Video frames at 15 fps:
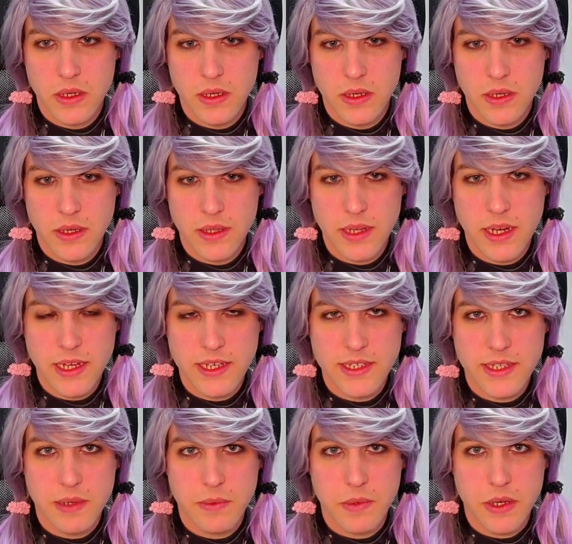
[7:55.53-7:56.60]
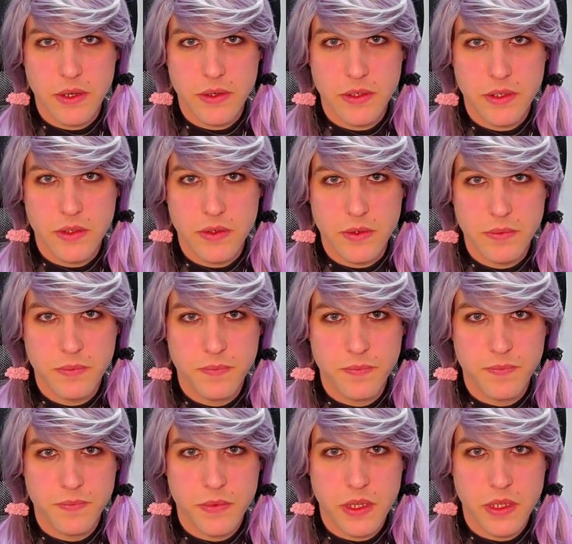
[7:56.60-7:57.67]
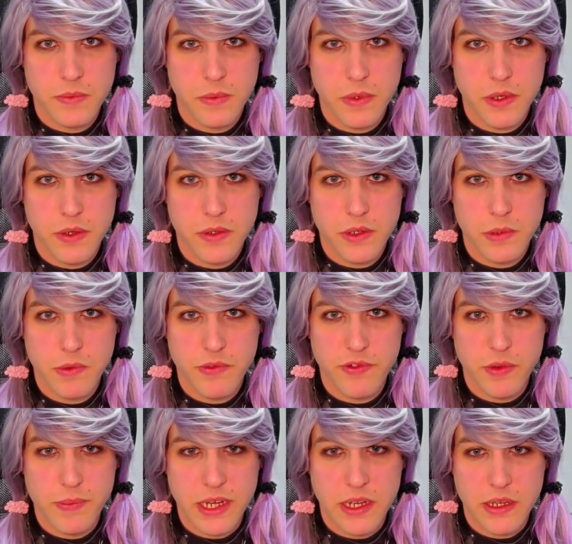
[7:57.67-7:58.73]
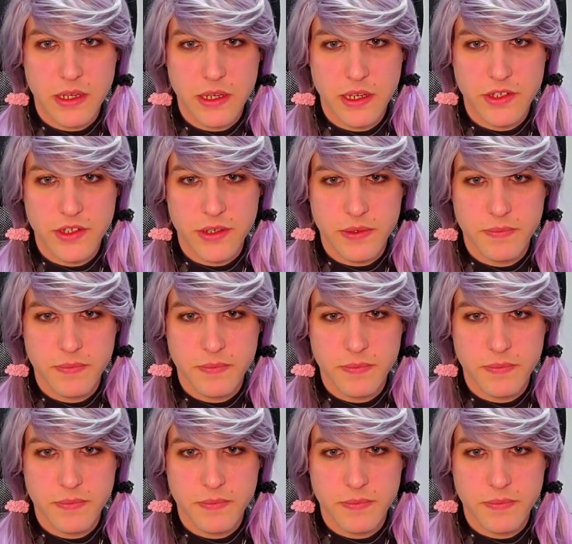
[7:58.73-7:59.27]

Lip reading: And the next thing we're going to do is we are going to perform a calculation.